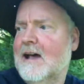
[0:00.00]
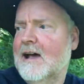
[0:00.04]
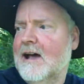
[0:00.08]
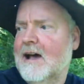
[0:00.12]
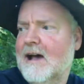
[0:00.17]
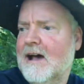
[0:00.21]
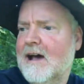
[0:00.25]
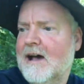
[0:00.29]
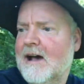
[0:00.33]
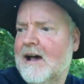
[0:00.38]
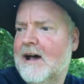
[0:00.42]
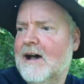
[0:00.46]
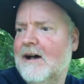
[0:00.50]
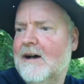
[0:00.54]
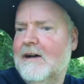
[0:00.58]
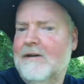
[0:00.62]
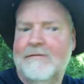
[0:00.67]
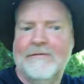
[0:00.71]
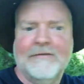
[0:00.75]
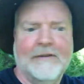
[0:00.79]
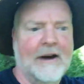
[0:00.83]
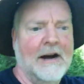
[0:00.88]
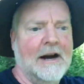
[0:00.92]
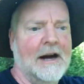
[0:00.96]
of
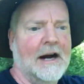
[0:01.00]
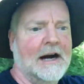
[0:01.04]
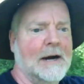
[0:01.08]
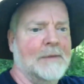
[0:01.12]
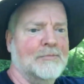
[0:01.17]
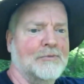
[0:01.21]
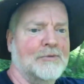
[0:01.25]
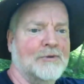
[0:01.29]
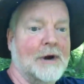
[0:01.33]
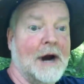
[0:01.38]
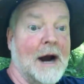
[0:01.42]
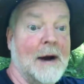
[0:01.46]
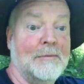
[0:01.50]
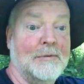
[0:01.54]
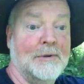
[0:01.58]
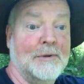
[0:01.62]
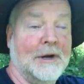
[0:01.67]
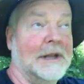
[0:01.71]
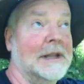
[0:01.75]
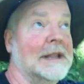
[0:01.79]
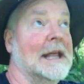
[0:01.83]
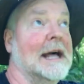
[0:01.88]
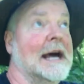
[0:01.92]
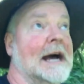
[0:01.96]
our property
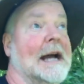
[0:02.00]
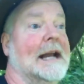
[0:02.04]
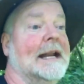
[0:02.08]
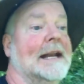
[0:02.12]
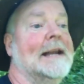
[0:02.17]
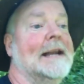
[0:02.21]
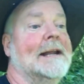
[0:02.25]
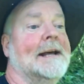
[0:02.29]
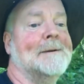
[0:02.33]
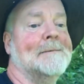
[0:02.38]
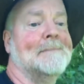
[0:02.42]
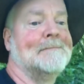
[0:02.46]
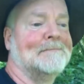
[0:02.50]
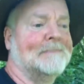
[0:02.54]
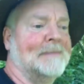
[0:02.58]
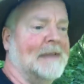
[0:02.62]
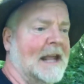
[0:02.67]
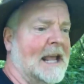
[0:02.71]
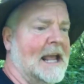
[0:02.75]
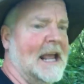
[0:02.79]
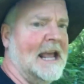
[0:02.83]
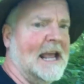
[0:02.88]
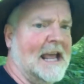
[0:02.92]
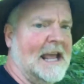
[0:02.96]
line.
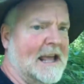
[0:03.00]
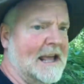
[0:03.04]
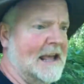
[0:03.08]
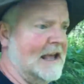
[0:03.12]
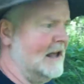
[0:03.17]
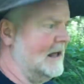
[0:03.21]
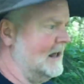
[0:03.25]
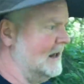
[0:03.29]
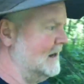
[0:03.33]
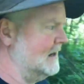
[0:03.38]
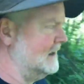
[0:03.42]
And